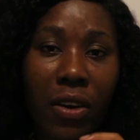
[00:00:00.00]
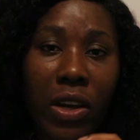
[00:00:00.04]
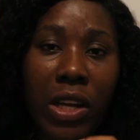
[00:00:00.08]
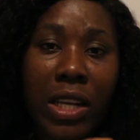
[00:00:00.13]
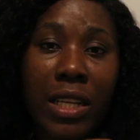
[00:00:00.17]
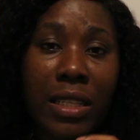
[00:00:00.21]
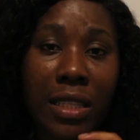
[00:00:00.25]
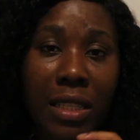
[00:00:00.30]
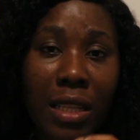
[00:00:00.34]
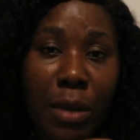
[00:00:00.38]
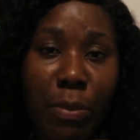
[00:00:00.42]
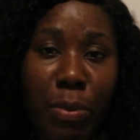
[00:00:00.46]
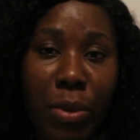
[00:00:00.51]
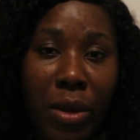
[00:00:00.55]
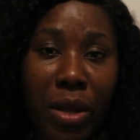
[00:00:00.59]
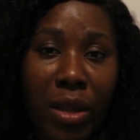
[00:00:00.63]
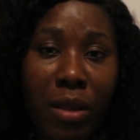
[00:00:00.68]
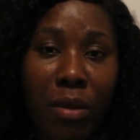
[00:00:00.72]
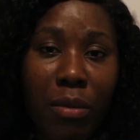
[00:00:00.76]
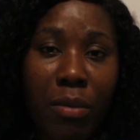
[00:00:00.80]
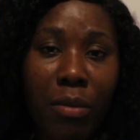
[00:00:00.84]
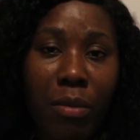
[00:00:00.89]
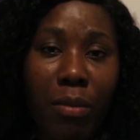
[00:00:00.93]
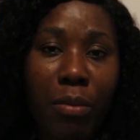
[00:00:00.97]
he's
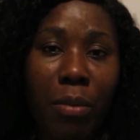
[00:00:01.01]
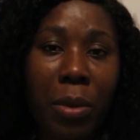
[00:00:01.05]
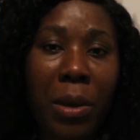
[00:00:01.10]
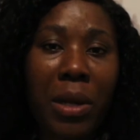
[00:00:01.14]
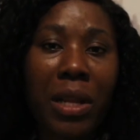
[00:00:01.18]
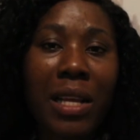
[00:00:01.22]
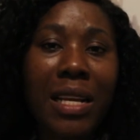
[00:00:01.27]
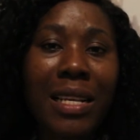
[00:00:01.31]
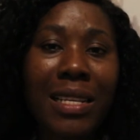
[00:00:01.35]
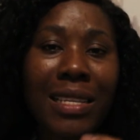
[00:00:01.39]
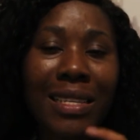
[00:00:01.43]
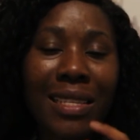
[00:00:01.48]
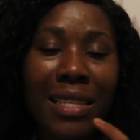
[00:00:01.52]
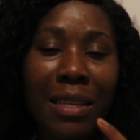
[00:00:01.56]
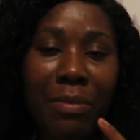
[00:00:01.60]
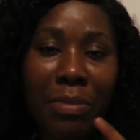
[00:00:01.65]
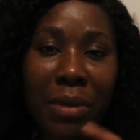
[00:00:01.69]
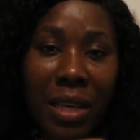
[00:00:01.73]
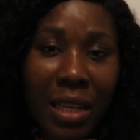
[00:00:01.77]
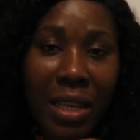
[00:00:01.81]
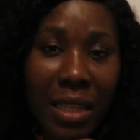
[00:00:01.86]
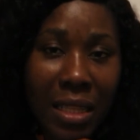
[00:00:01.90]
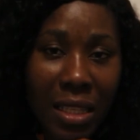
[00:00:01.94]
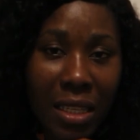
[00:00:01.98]
sleeping, but he's sleep
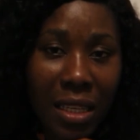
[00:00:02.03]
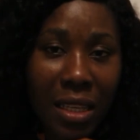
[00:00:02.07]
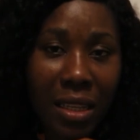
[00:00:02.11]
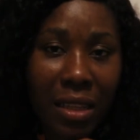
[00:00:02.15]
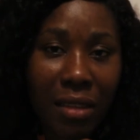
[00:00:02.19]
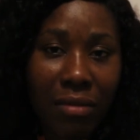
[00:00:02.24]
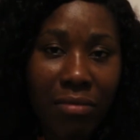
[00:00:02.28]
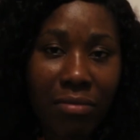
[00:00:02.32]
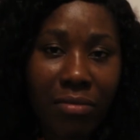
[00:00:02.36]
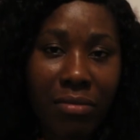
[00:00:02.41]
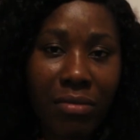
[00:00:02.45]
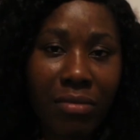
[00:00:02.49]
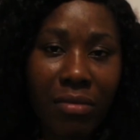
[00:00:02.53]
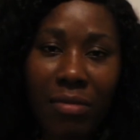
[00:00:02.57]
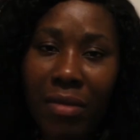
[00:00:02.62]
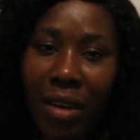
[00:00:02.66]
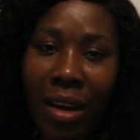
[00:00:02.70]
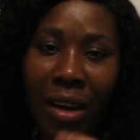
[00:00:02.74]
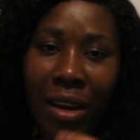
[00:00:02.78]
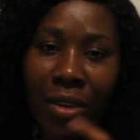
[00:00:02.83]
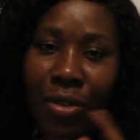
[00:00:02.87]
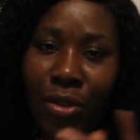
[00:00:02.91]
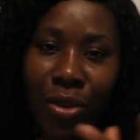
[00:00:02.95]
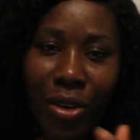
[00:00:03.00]
eating.
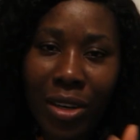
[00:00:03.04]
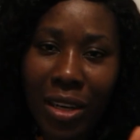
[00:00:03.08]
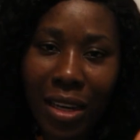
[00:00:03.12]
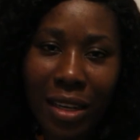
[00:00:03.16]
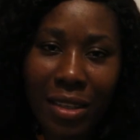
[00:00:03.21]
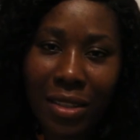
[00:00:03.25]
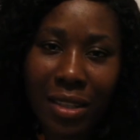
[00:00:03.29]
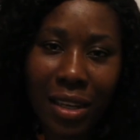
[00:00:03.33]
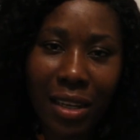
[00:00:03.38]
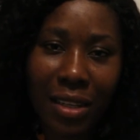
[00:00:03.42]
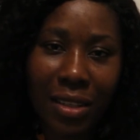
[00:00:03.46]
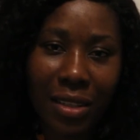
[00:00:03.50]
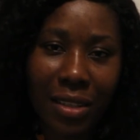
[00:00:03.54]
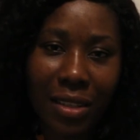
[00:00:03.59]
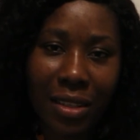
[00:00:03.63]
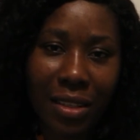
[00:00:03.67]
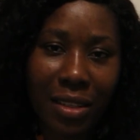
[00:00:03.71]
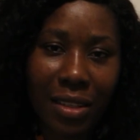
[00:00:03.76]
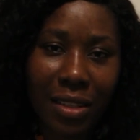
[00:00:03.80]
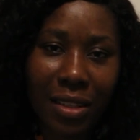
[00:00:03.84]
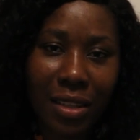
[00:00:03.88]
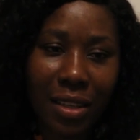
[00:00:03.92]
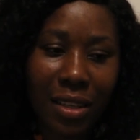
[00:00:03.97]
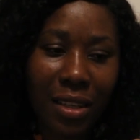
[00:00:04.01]
I don't understand.
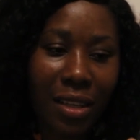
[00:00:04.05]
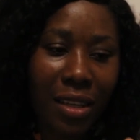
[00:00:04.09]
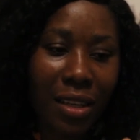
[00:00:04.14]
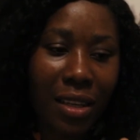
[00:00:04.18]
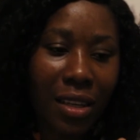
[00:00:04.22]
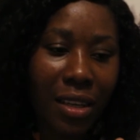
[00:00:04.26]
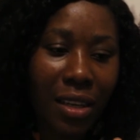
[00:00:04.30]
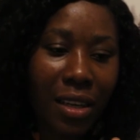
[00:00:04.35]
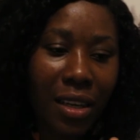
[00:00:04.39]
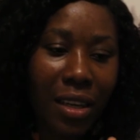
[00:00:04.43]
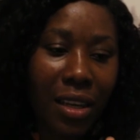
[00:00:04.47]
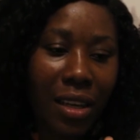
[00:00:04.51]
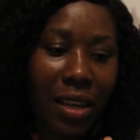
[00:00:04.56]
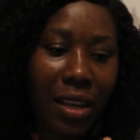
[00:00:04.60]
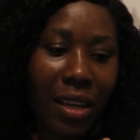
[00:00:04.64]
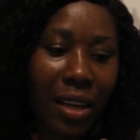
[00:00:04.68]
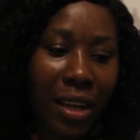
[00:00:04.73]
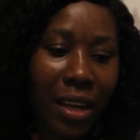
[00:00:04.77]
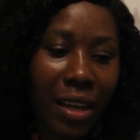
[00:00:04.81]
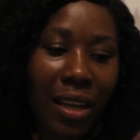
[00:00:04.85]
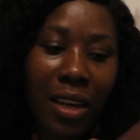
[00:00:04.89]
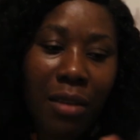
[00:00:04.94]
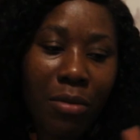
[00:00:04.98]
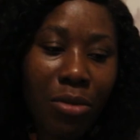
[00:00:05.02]

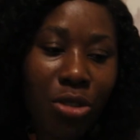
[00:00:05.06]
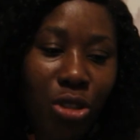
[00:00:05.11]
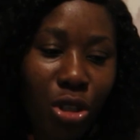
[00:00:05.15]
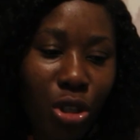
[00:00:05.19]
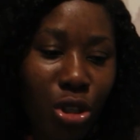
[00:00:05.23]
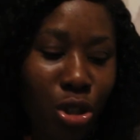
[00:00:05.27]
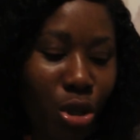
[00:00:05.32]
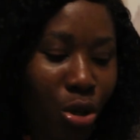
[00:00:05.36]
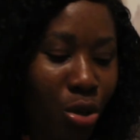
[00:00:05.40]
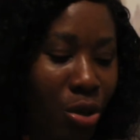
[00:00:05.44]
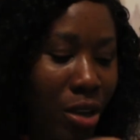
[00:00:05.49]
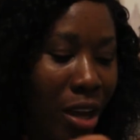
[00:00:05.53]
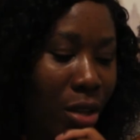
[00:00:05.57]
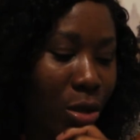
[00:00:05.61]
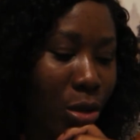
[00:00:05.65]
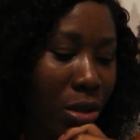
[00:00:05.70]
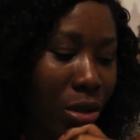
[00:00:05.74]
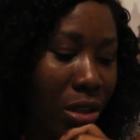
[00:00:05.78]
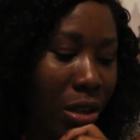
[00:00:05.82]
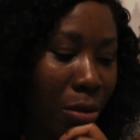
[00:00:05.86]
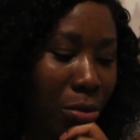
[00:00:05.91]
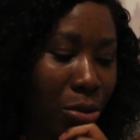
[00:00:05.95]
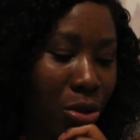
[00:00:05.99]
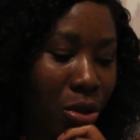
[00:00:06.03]
Like, let me just show you guys
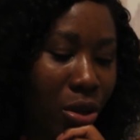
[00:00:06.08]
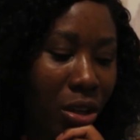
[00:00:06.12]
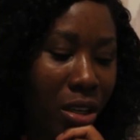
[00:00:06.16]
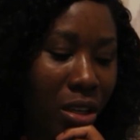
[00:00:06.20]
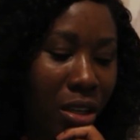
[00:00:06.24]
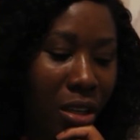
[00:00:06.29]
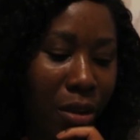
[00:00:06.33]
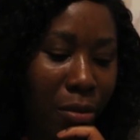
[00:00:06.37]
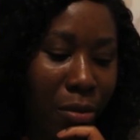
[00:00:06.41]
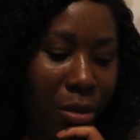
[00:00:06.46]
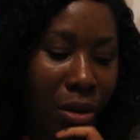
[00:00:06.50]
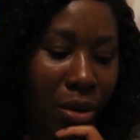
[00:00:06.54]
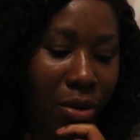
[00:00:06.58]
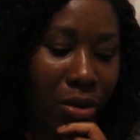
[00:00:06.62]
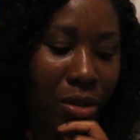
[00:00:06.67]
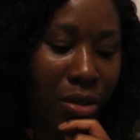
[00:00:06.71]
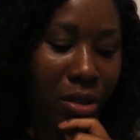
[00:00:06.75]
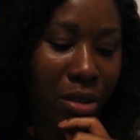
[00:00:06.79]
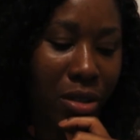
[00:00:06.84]
what I'm talking about.